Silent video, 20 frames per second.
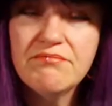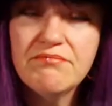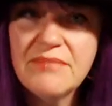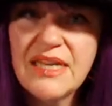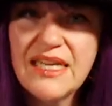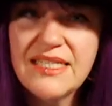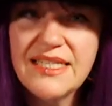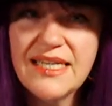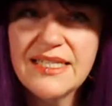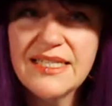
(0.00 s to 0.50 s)

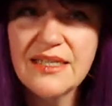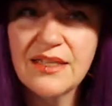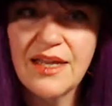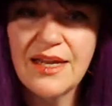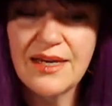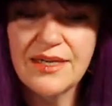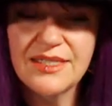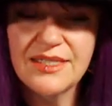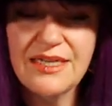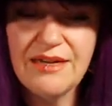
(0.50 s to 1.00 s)
It says a
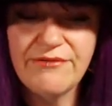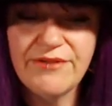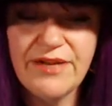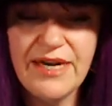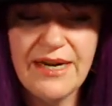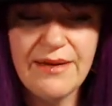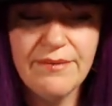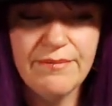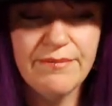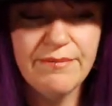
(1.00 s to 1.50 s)
lot of stuff in
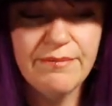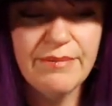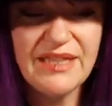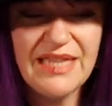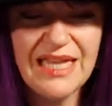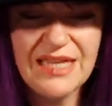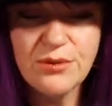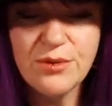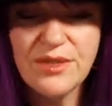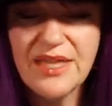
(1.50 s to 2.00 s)
it, but
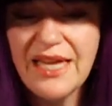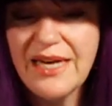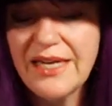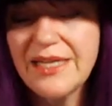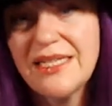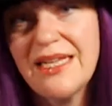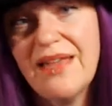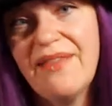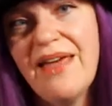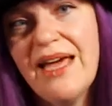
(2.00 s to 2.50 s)
that's what that
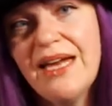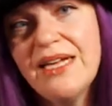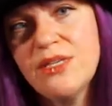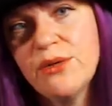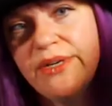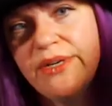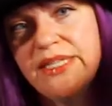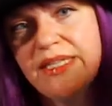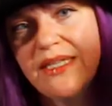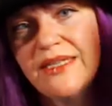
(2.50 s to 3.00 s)
is. And that is
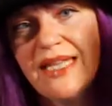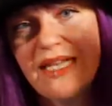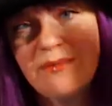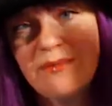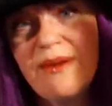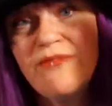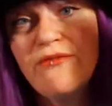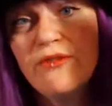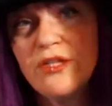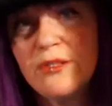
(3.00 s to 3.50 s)
always, that's
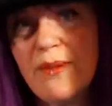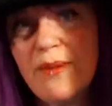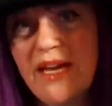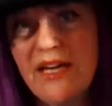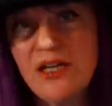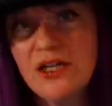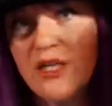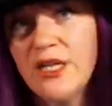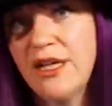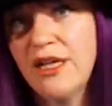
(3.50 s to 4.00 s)
my first
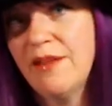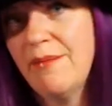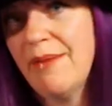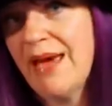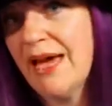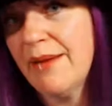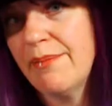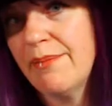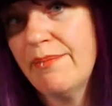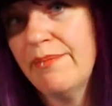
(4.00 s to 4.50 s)
page. In the
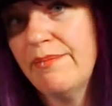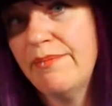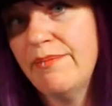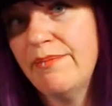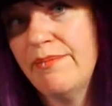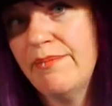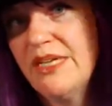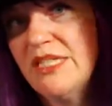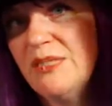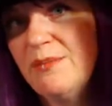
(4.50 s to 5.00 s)
back,
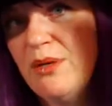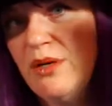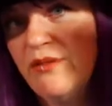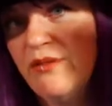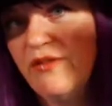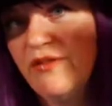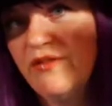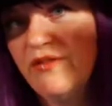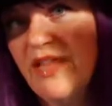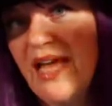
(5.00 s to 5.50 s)
these
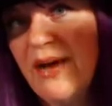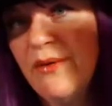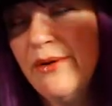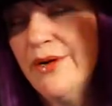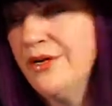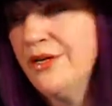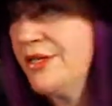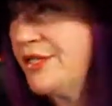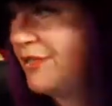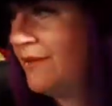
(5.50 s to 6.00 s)
beautiful
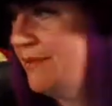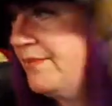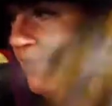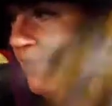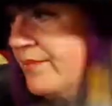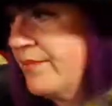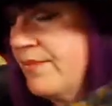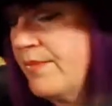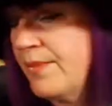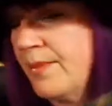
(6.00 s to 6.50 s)
flowers.
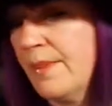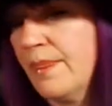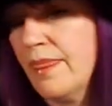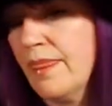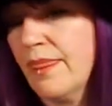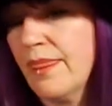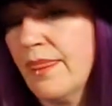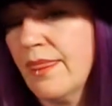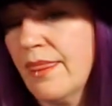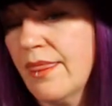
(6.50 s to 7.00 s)

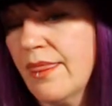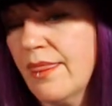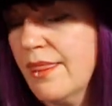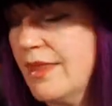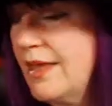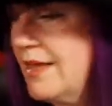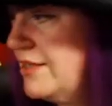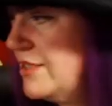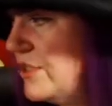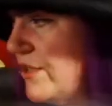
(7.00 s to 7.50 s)

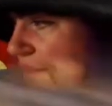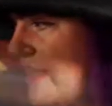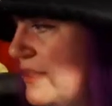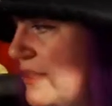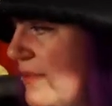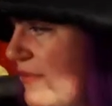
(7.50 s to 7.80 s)
So that's my